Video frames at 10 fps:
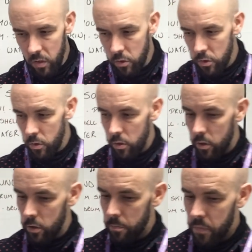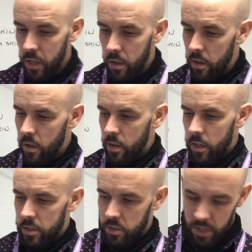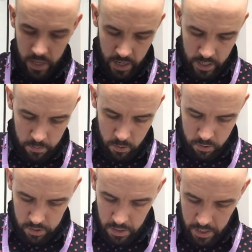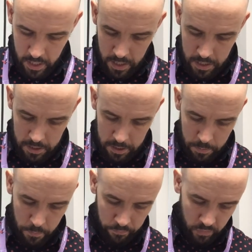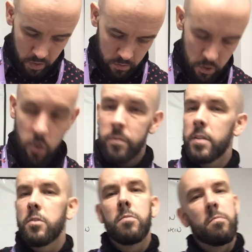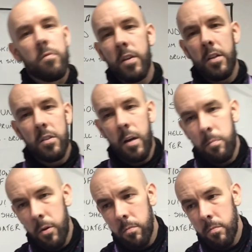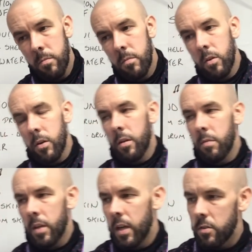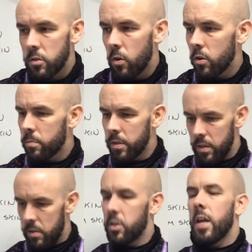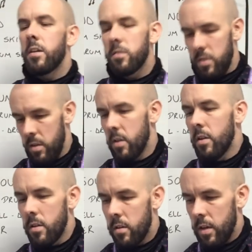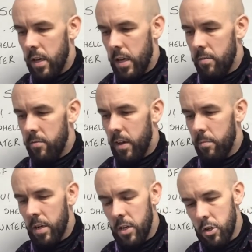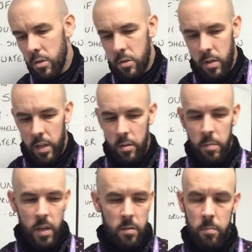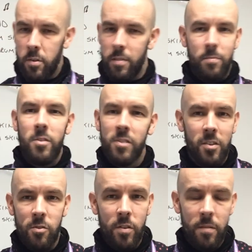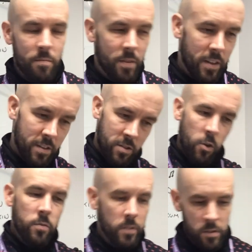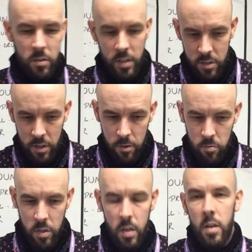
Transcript: So let's say animals like dolphins, for example. Okay, they can't talk, but they send vibrations, like they make, I'm not going to do it, but the dolphin sounds,